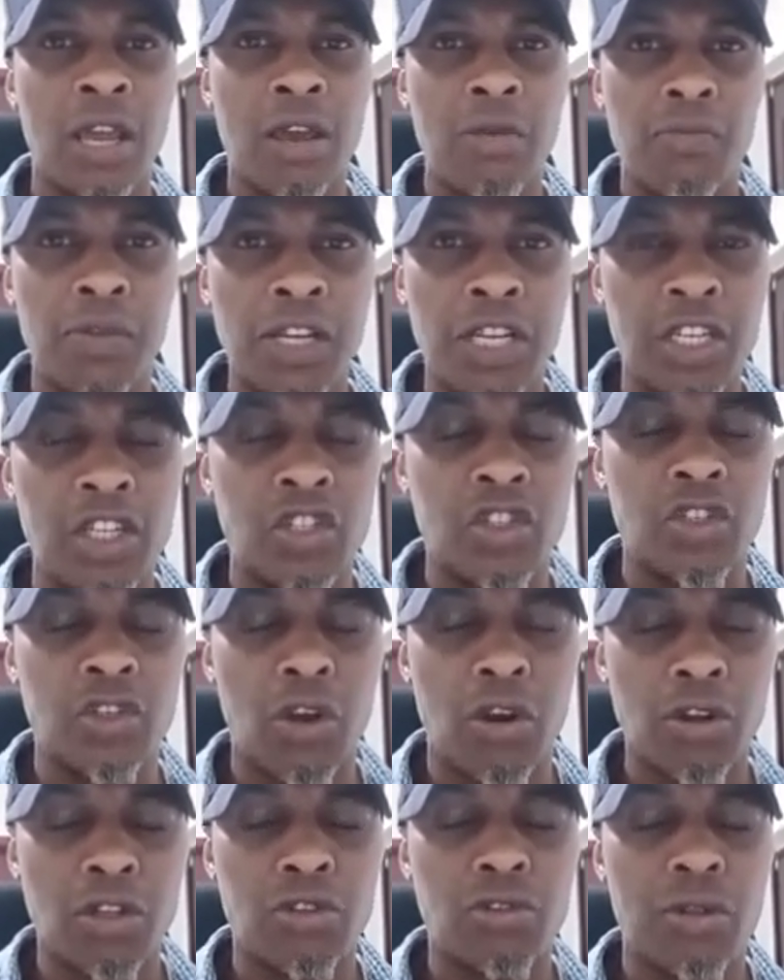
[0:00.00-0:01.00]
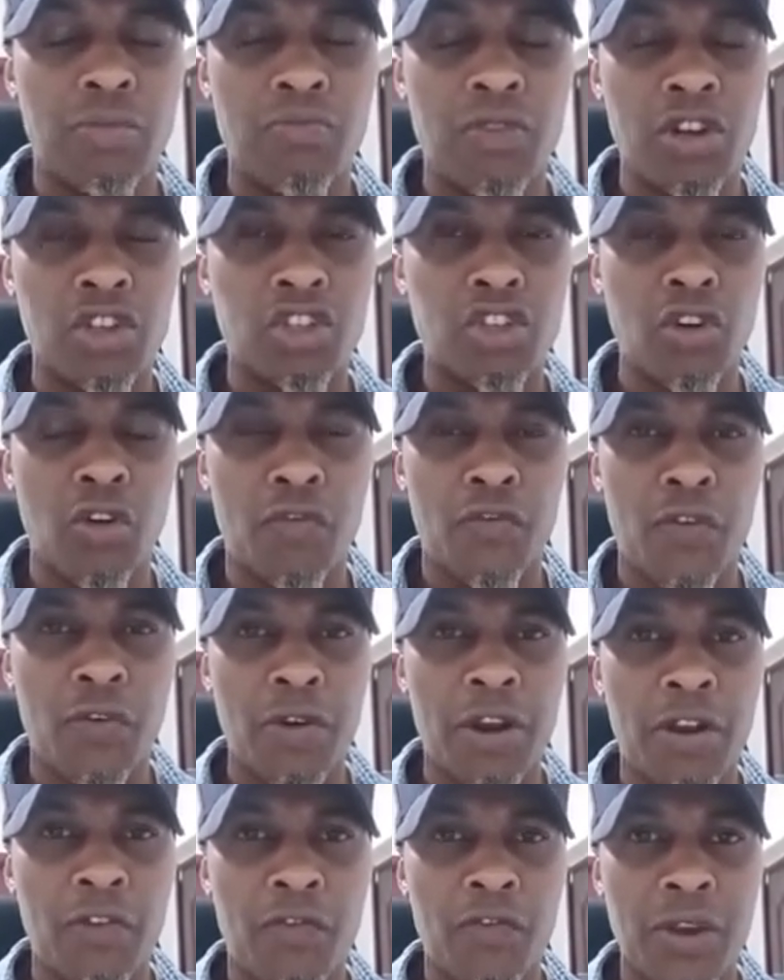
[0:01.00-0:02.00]
Please talk to the Ministry of
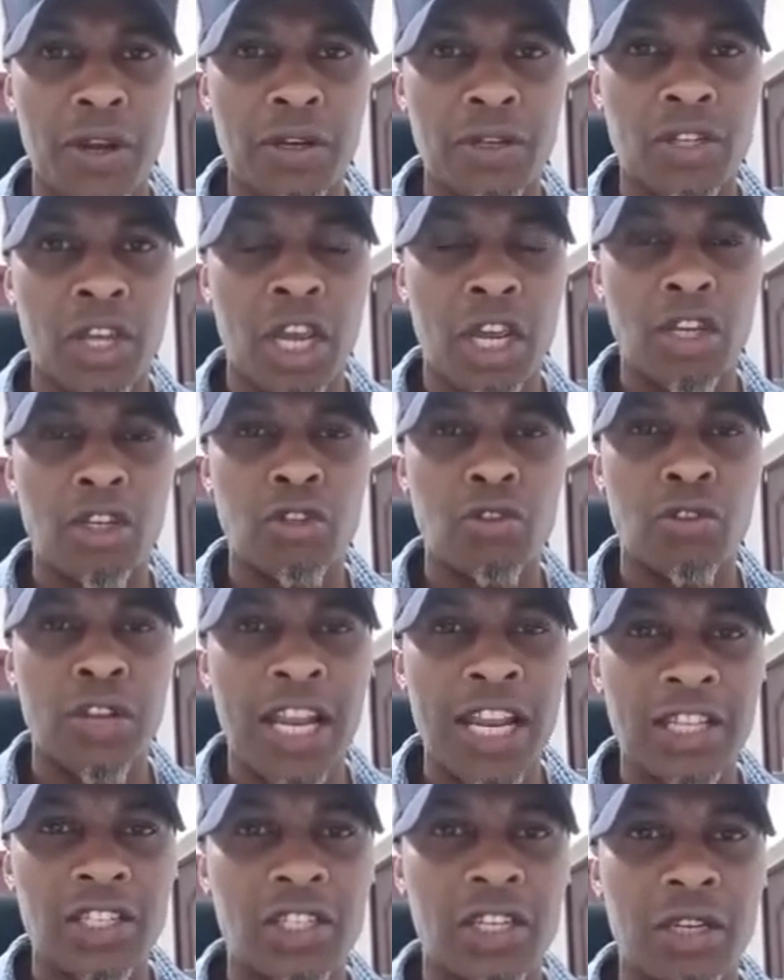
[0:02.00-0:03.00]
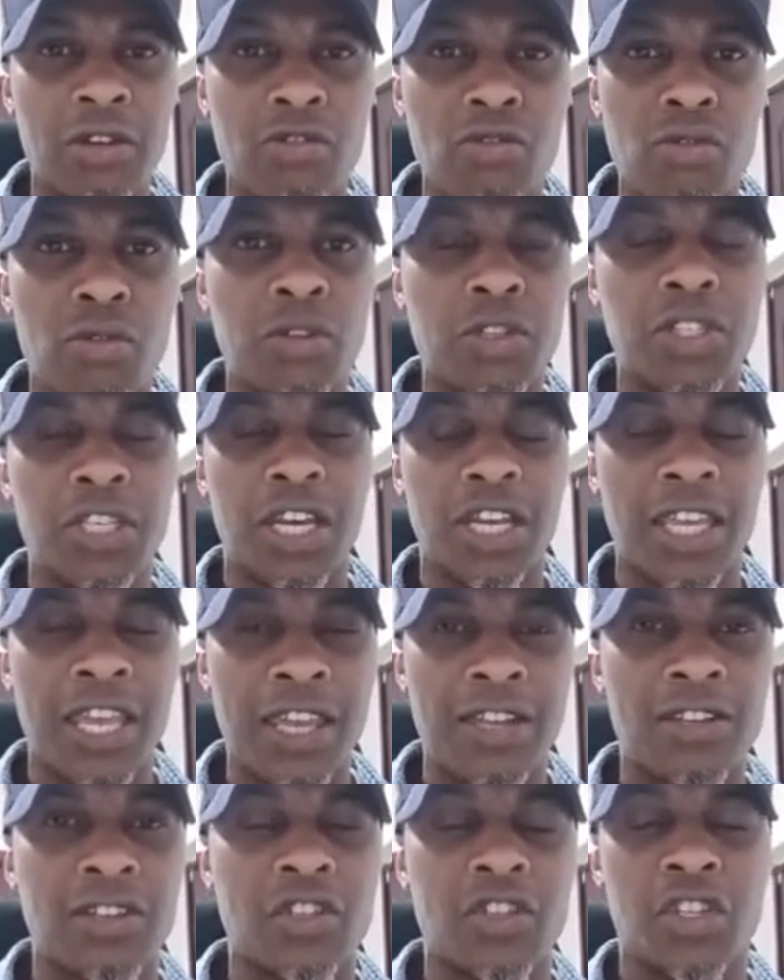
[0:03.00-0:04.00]
Foreign Affairs to lessen rules
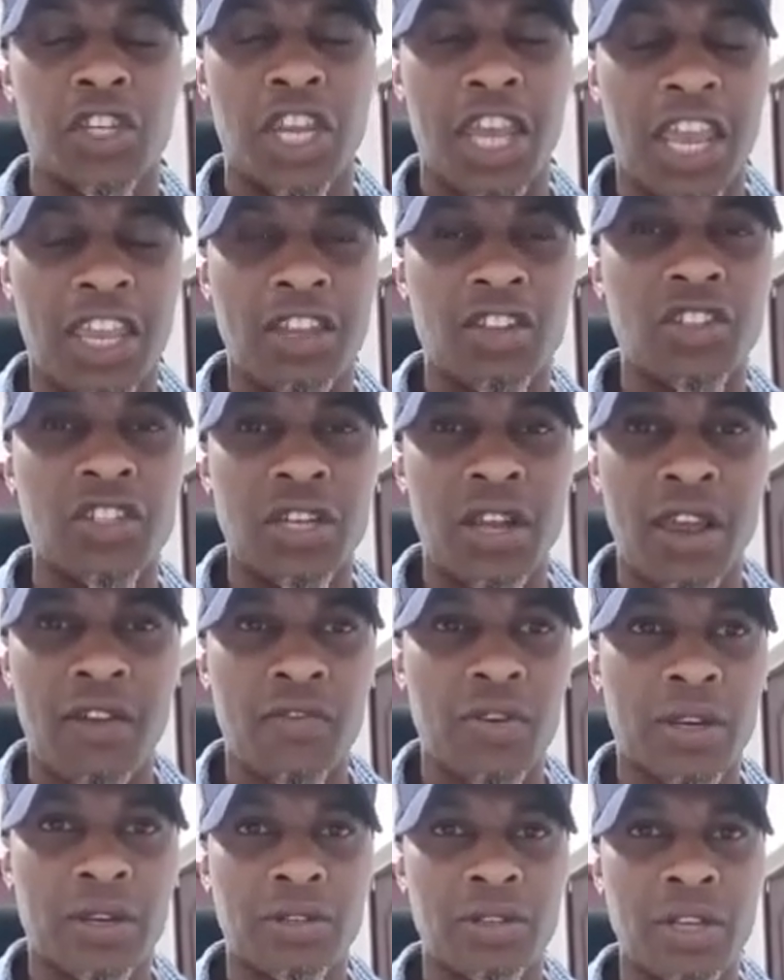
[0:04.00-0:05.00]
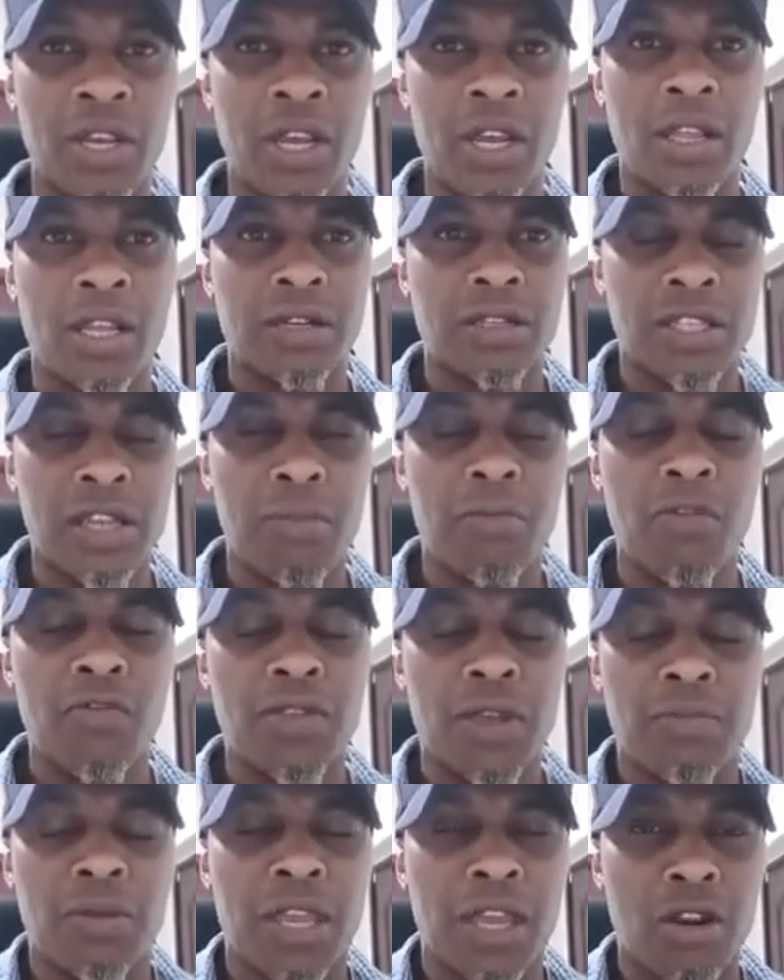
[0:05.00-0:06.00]
against Kenyans and Africans, that some of
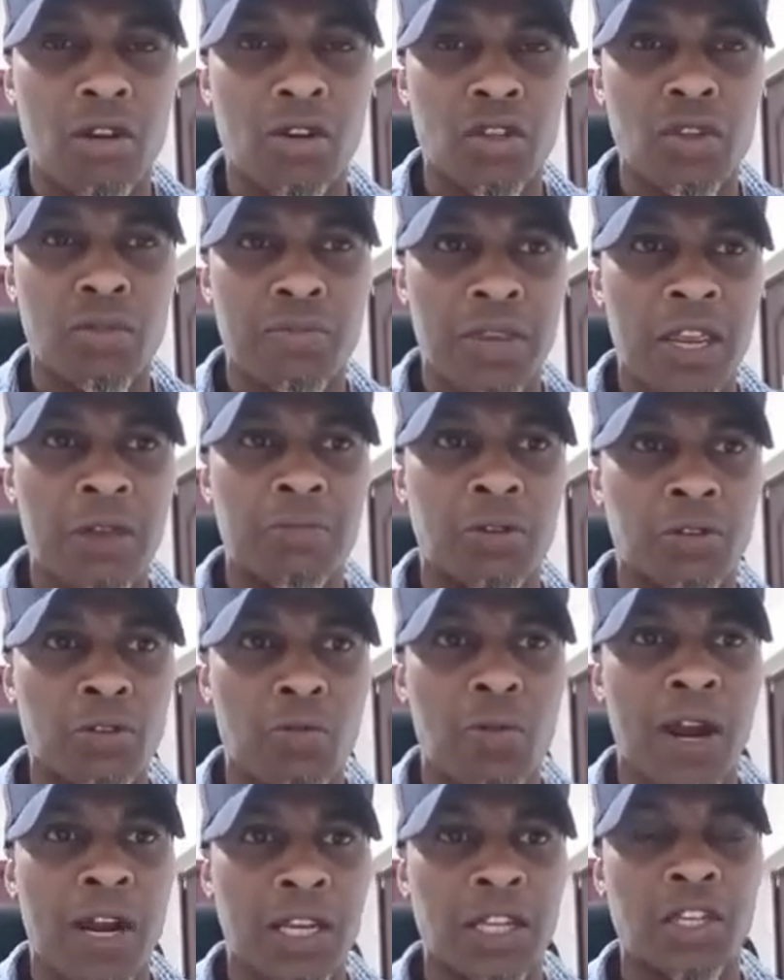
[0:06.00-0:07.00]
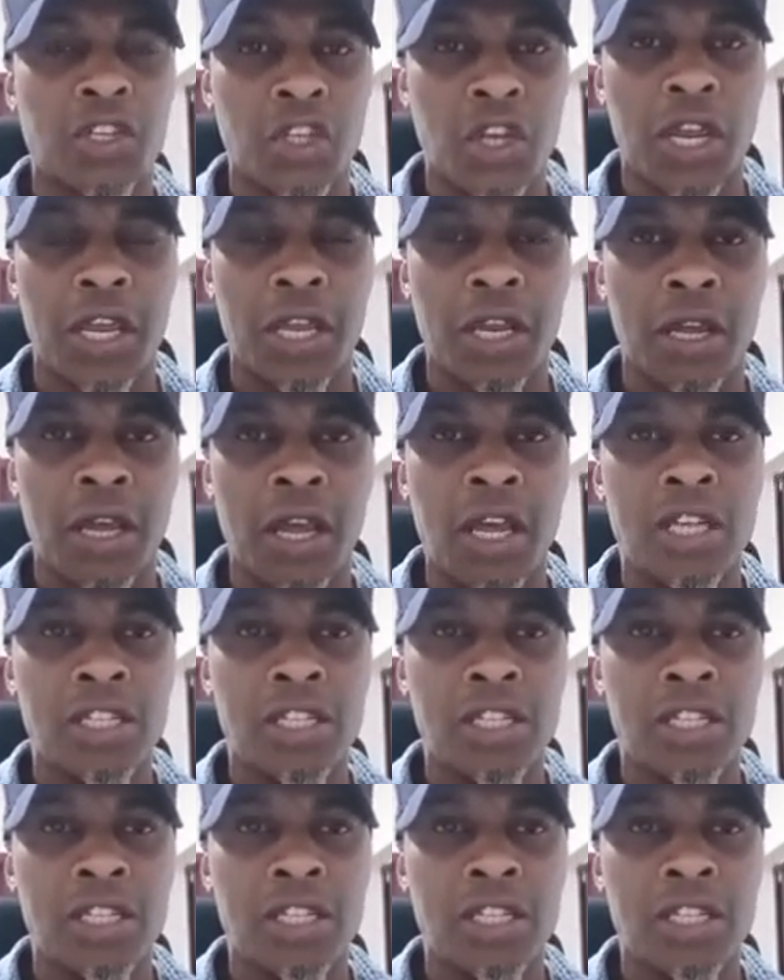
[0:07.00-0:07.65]
them can also be able to work in China.